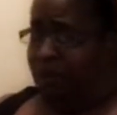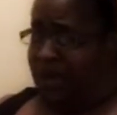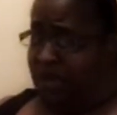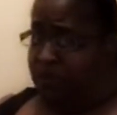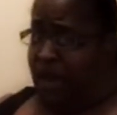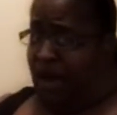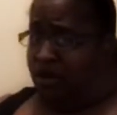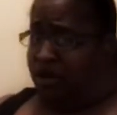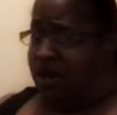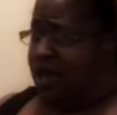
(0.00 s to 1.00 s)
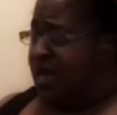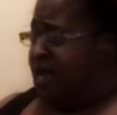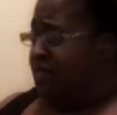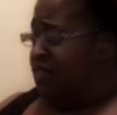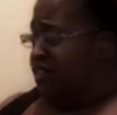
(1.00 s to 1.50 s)
baking powder.
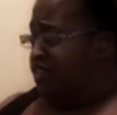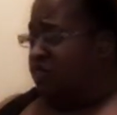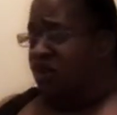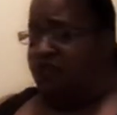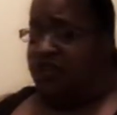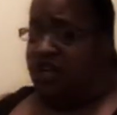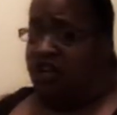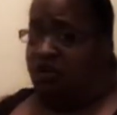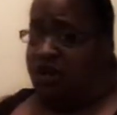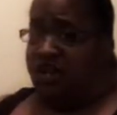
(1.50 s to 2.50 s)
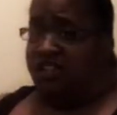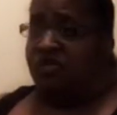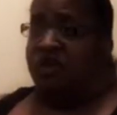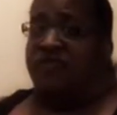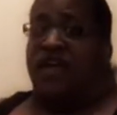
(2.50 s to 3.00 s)
This is one of the
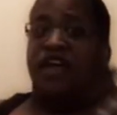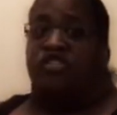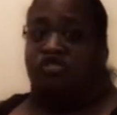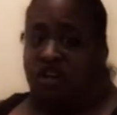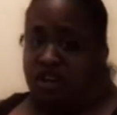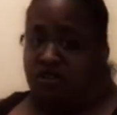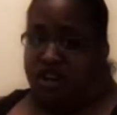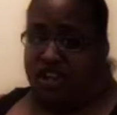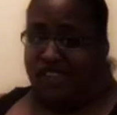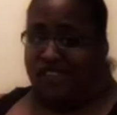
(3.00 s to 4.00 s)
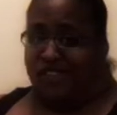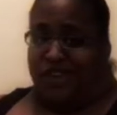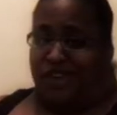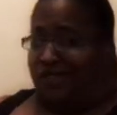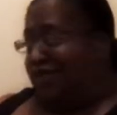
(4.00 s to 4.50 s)
ingredients, one of the extra ingredients that
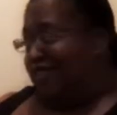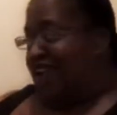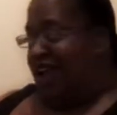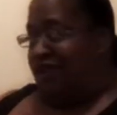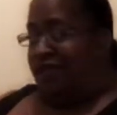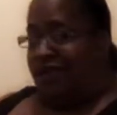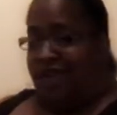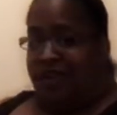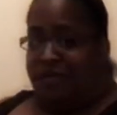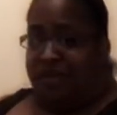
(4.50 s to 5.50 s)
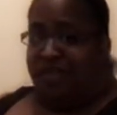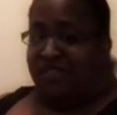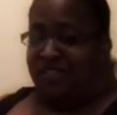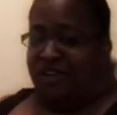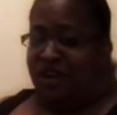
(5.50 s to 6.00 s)
you add that's not in the cake
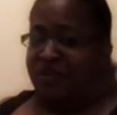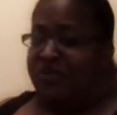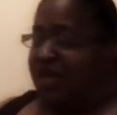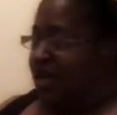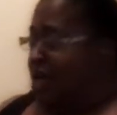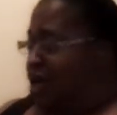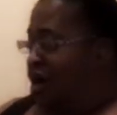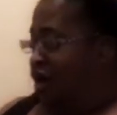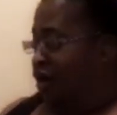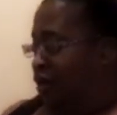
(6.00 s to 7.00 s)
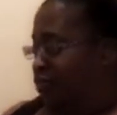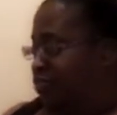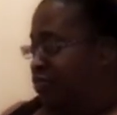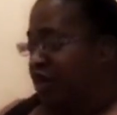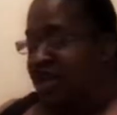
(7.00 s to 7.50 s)
mix, you know.
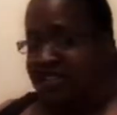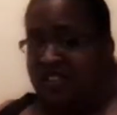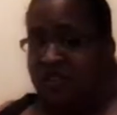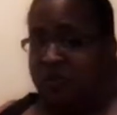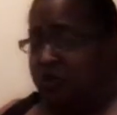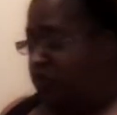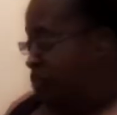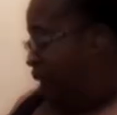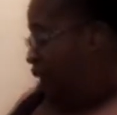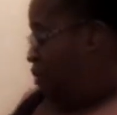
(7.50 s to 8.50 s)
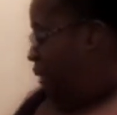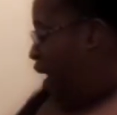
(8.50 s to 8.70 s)
Um, a teaspoon of baking